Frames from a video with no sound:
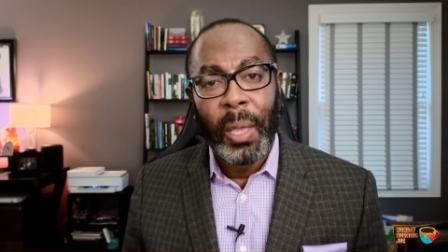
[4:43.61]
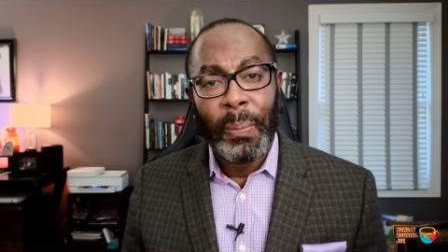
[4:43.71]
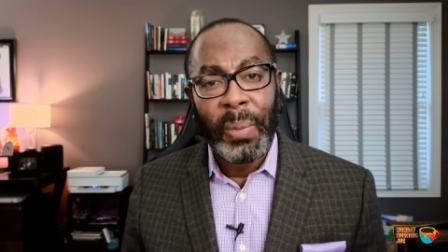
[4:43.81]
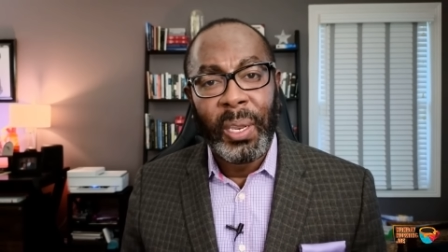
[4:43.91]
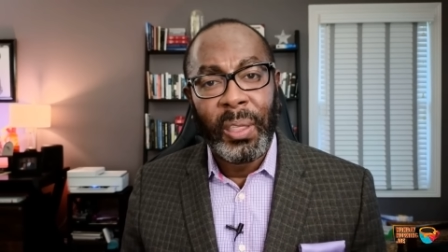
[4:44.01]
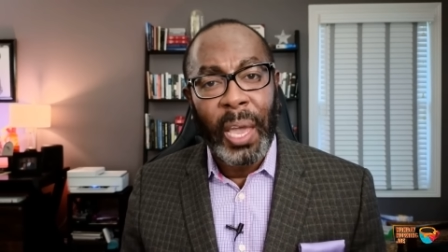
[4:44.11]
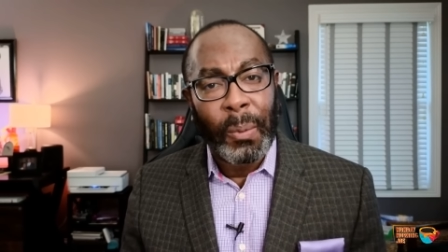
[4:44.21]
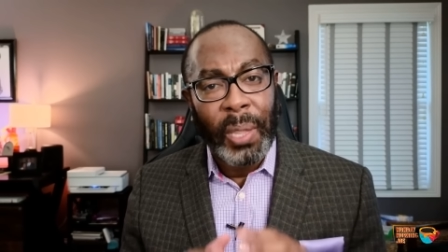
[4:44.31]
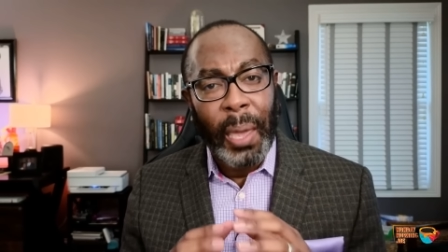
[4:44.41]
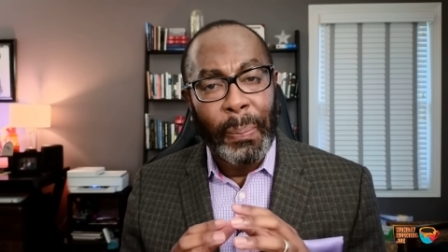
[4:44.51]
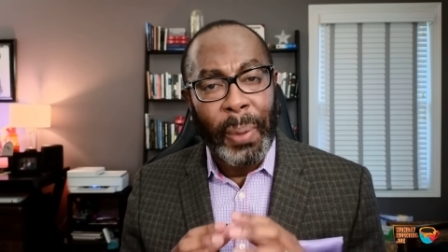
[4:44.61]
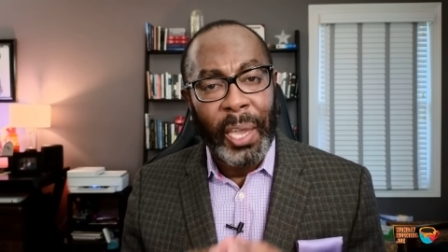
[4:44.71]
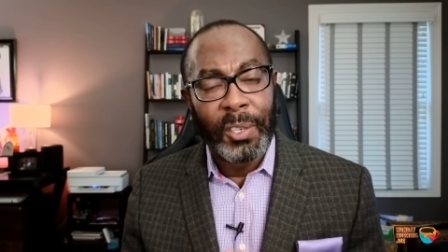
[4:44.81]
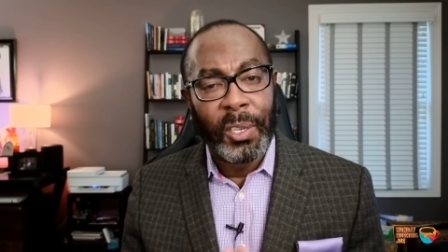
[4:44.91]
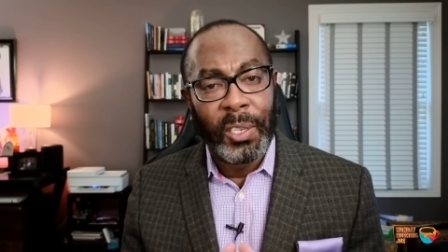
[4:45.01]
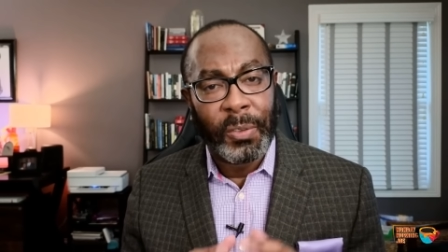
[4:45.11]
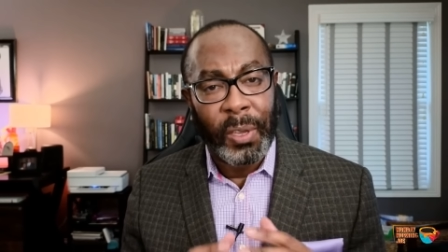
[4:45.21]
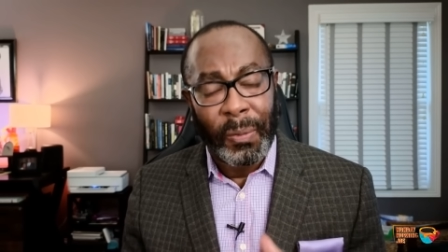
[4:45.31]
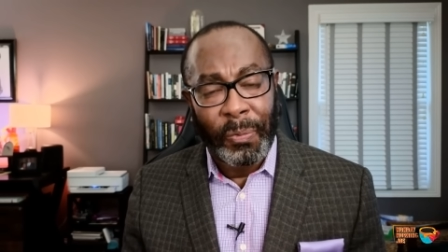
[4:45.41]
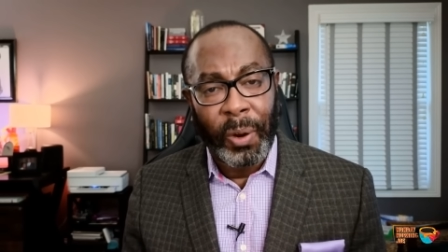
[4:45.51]
meaning that when that patient is
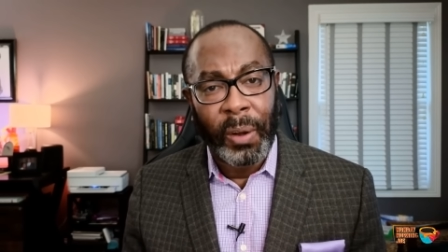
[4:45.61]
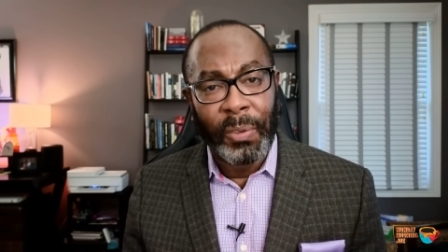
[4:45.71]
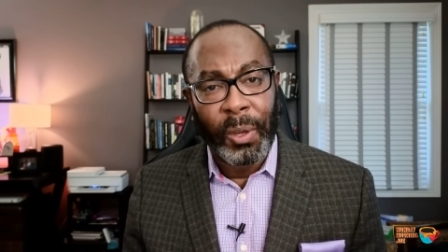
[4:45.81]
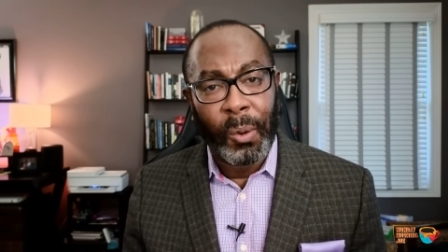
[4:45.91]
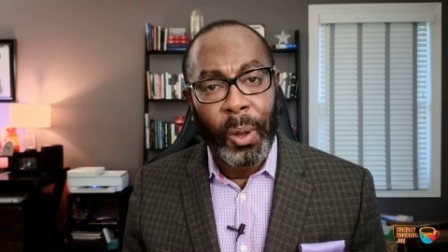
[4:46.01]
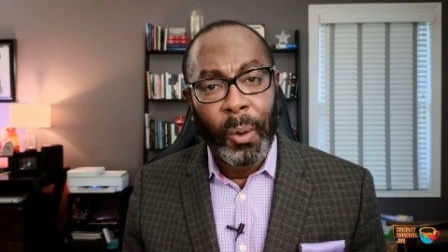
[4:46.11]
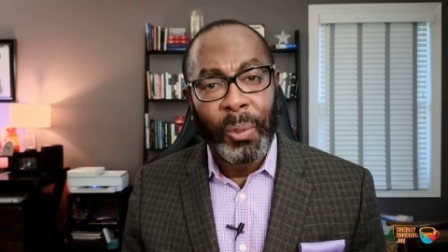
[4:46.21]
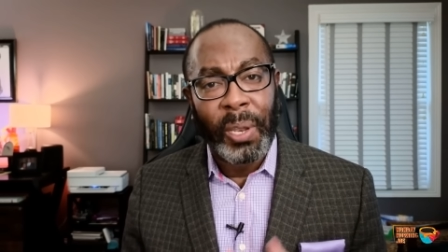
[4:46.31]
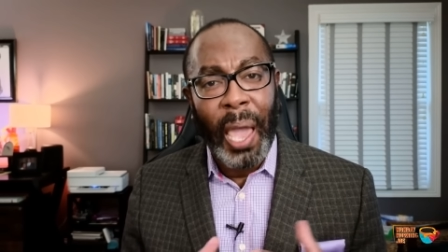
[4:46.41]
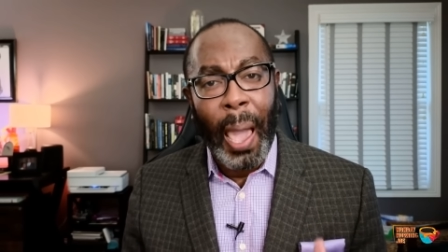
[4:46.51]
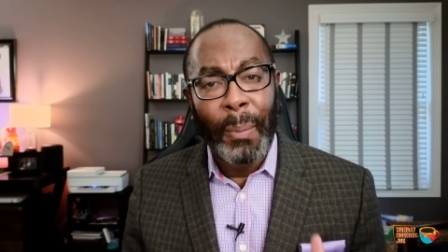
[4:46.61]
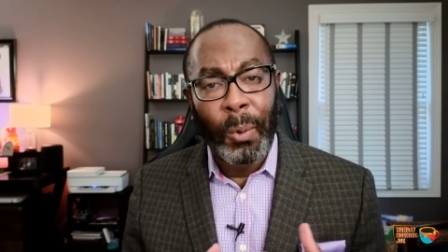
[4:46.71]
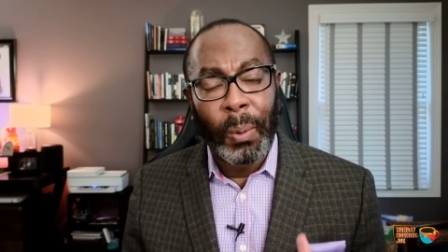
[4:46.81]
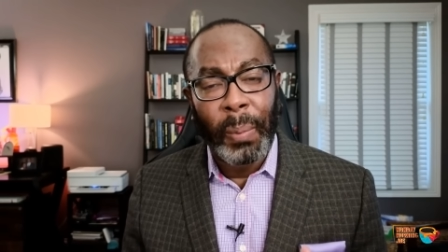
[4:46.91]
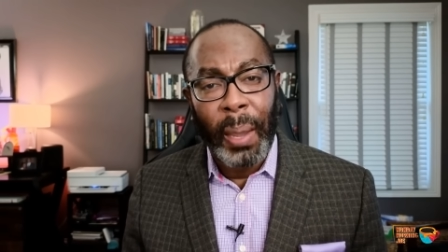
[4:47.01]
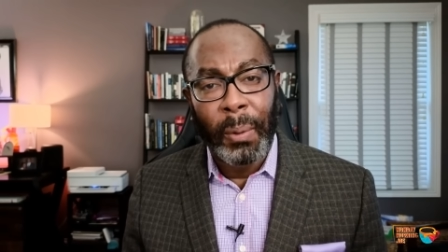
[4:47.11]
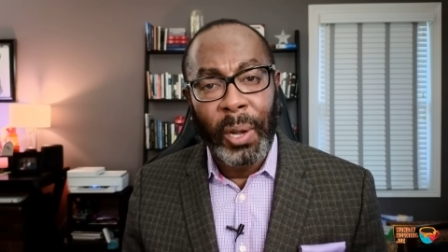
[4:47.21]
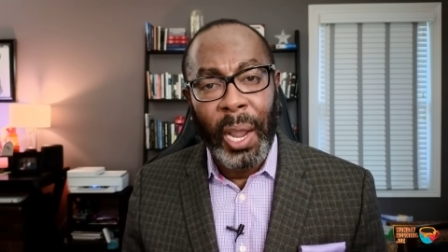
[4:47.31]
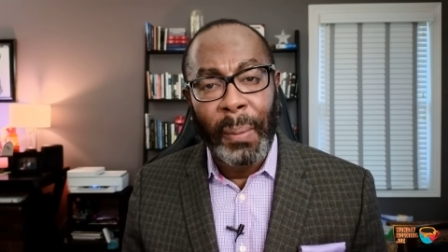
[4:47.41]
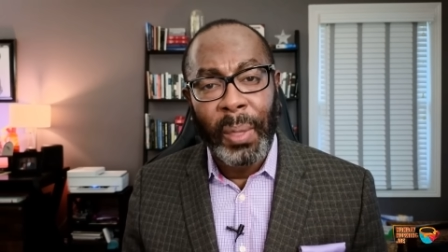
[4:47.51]
in front of you with an abnormal
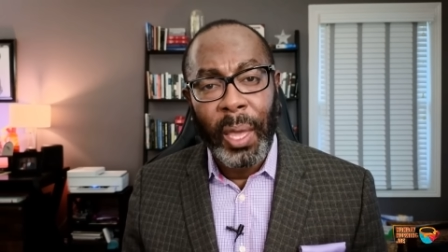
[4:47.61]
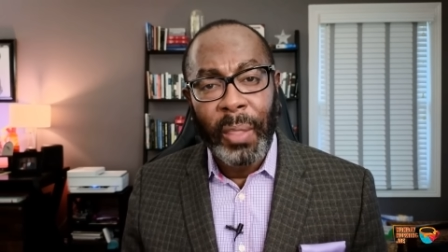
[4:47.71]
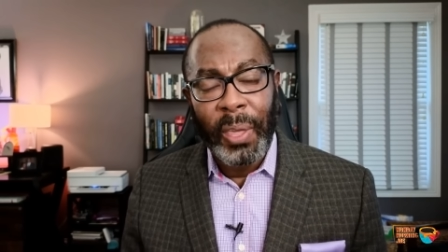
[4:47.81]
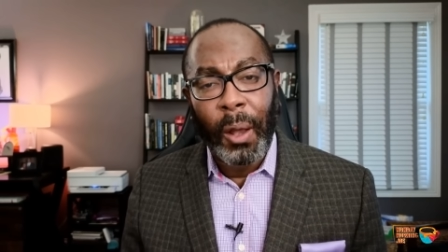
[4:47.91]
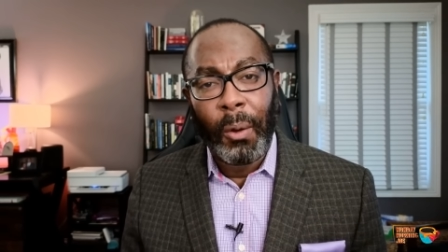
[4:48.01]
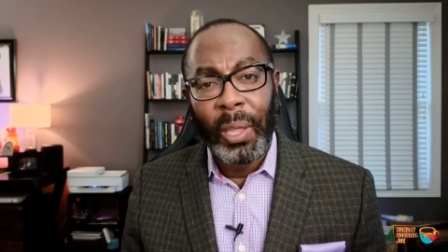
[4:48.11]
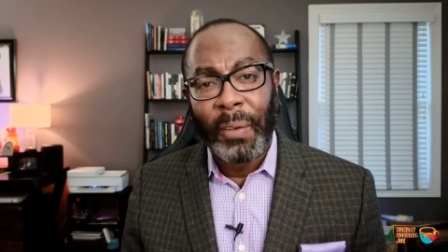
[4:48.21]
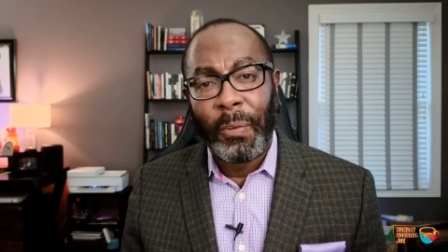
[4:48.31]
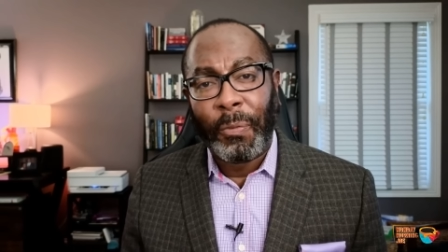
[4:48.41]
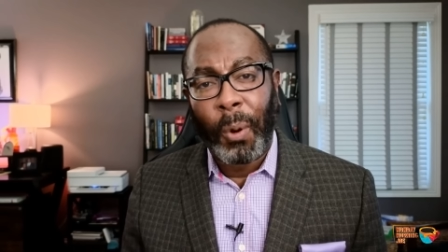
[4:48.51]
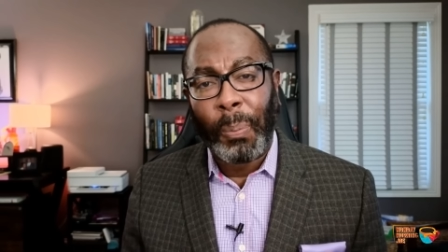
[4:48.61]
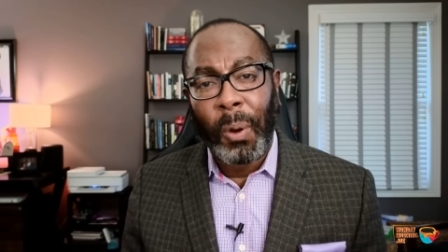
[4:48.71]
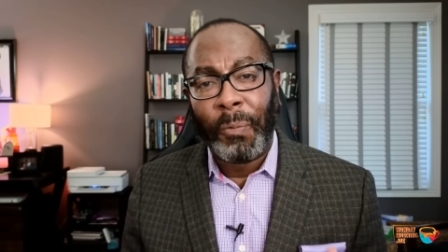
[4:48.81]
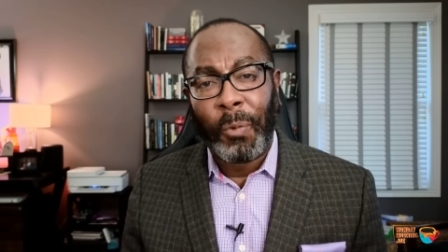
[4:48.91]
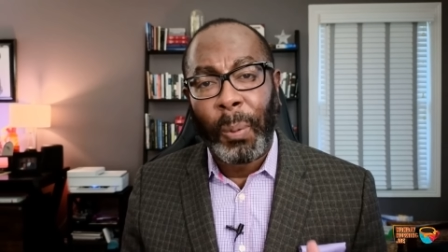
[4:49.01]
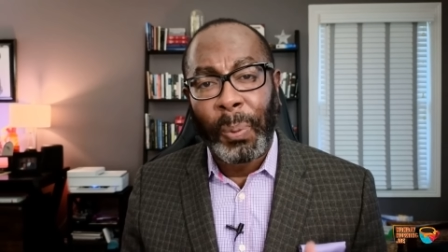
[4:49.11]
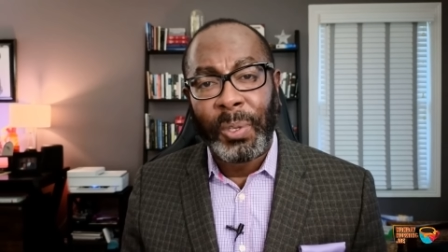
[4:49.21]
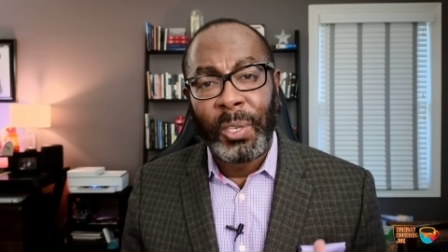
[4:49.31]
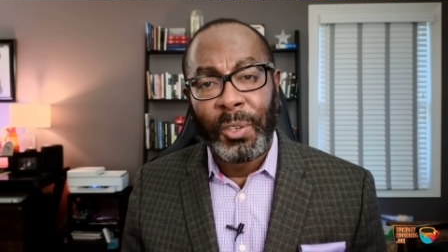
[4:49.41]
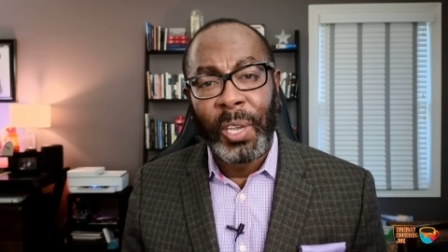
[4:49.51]
mammogram, they only have a
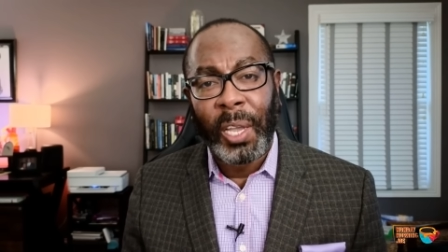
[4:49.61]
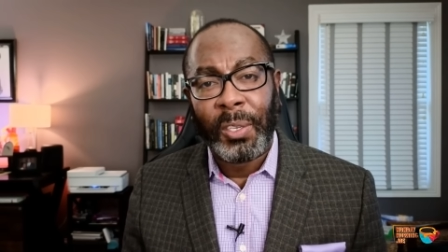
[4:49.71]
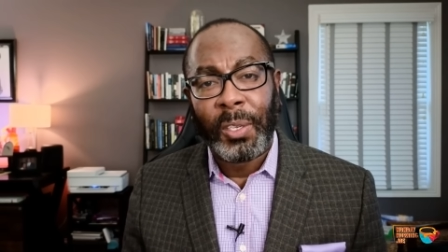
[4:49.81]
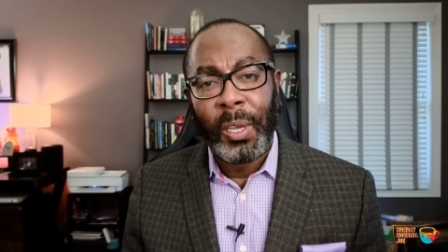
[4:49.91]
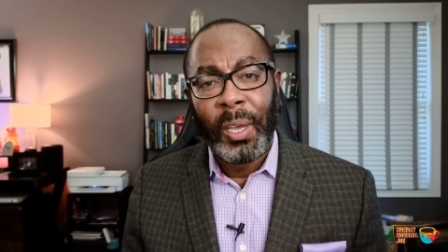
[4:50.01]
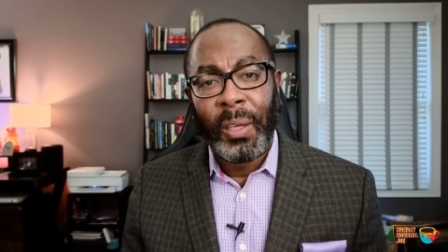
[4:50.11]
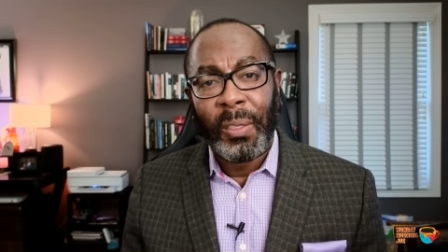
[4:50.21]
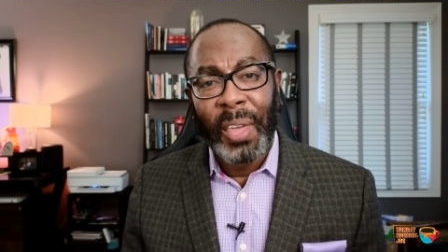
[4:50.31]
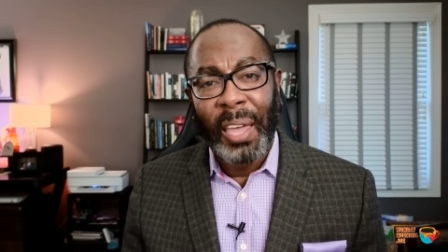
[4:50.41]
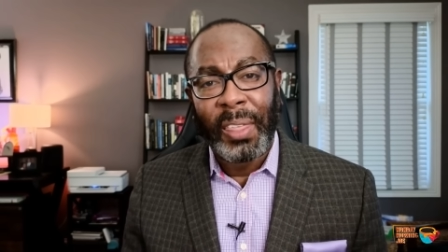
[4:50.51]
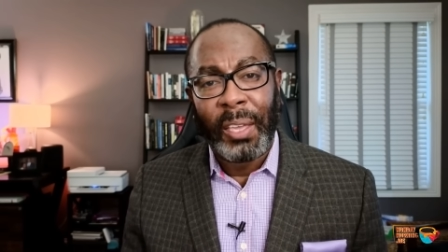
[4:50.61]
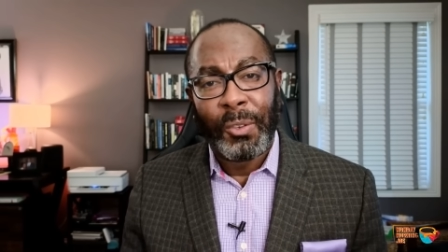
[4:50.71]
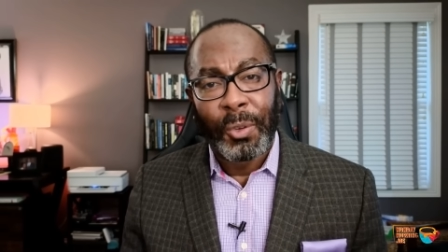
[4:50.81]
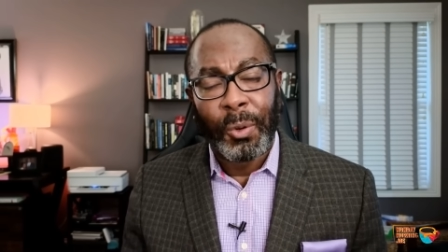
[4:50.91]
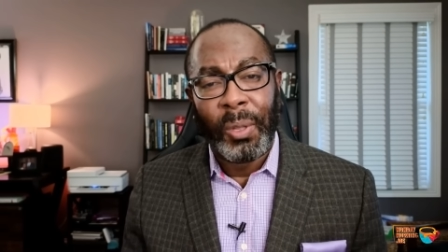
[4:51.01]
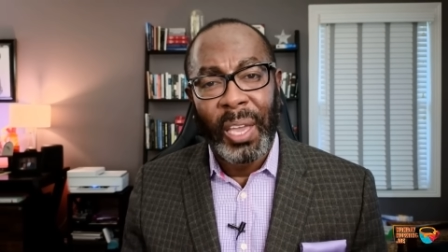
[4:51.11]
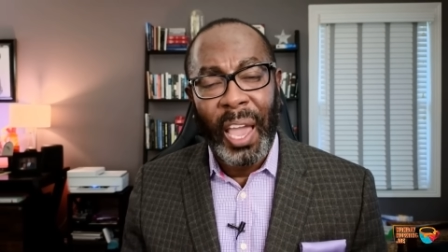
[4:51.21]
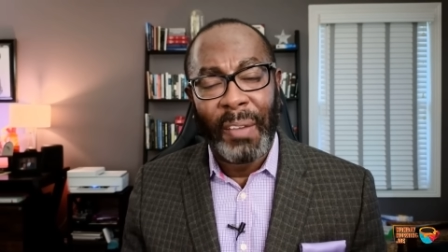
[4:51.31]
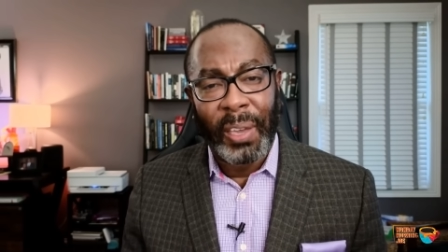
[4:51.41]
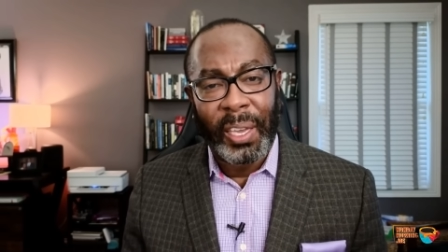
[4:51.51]
4.4% chance that they truly
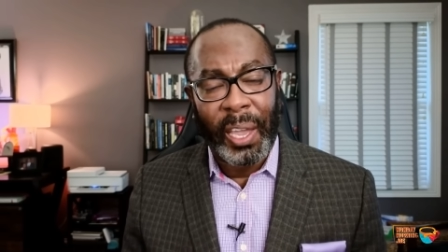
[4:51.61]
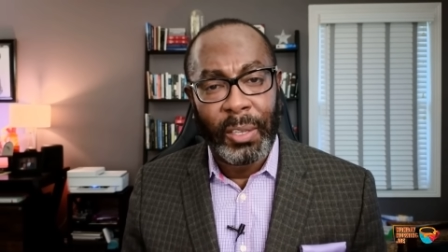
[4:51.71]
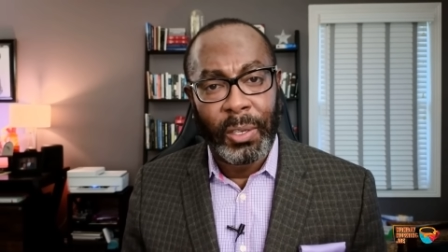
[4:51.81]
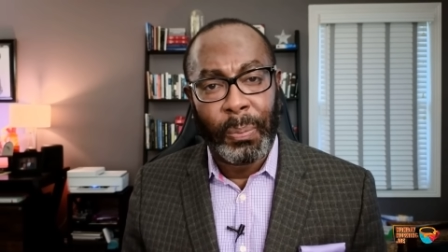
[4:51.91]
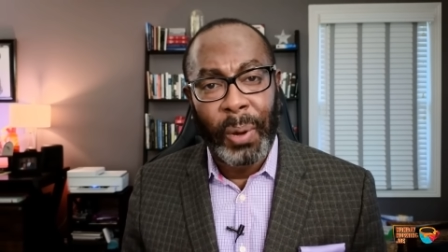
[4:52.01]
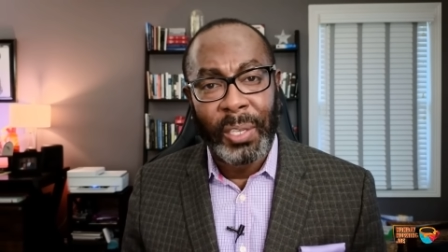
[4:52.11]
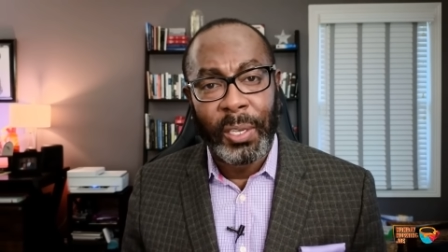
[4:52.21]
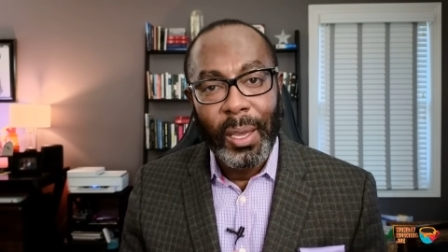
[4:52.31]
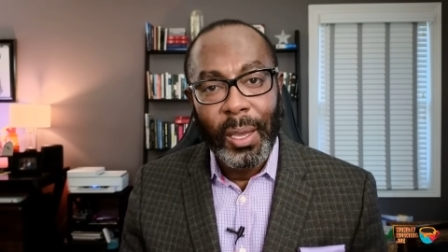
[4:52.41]
have a cancer present.